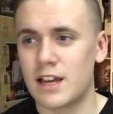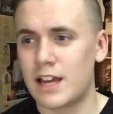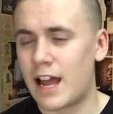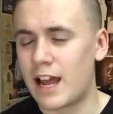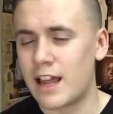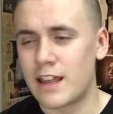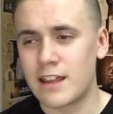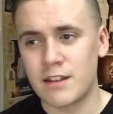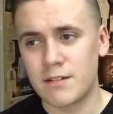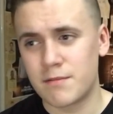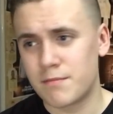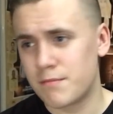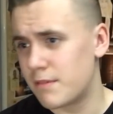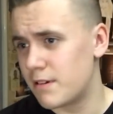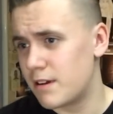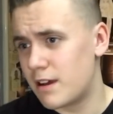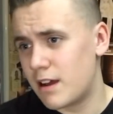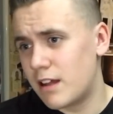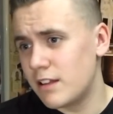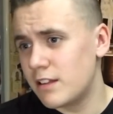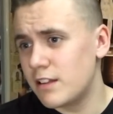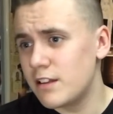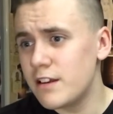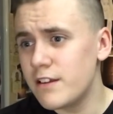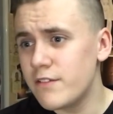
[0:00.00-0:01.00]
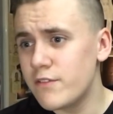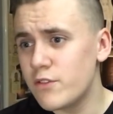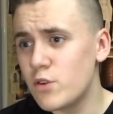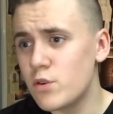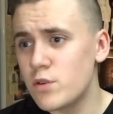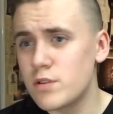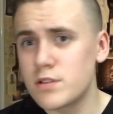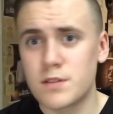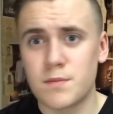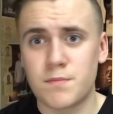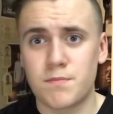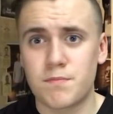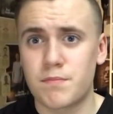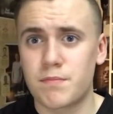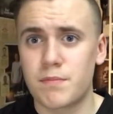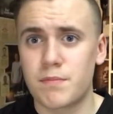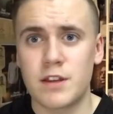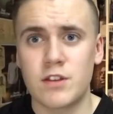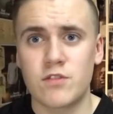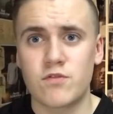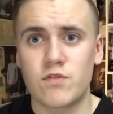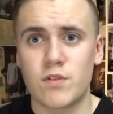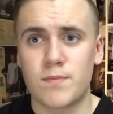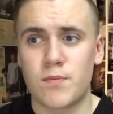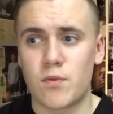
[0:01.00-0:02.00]
I didn't even know he was an
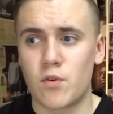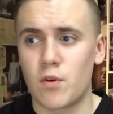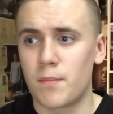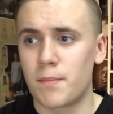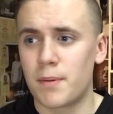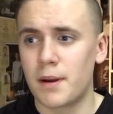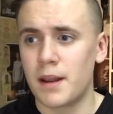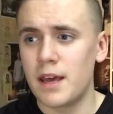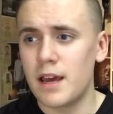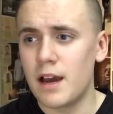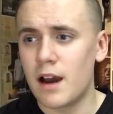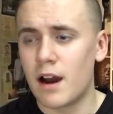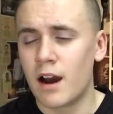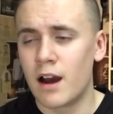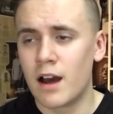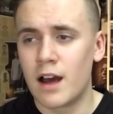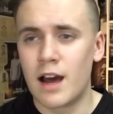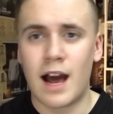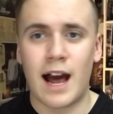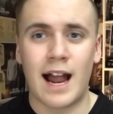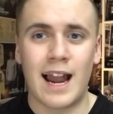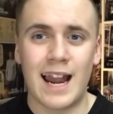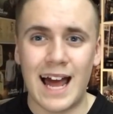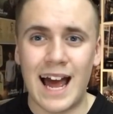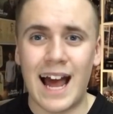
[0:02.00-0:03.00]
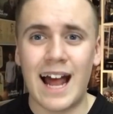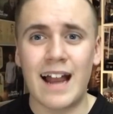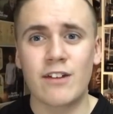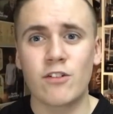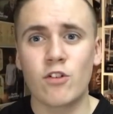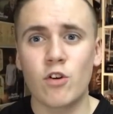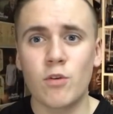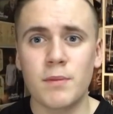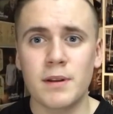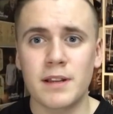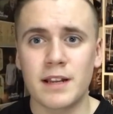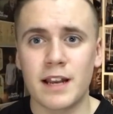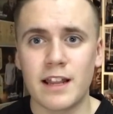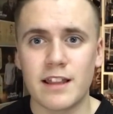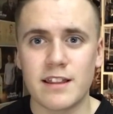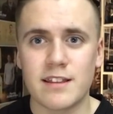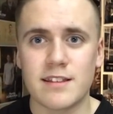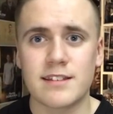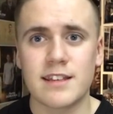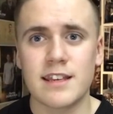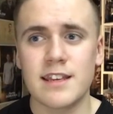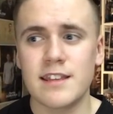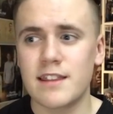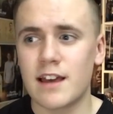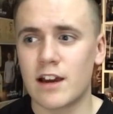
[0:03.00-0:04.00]
injury-prone player. I normally like to
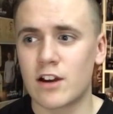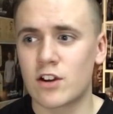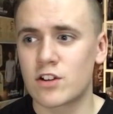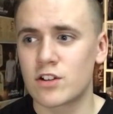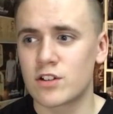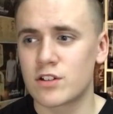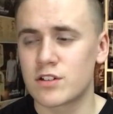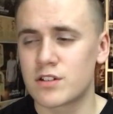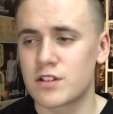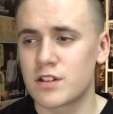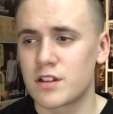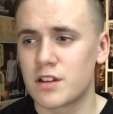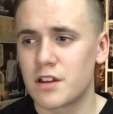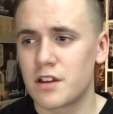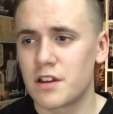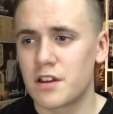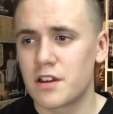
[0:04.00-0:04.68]
see that, because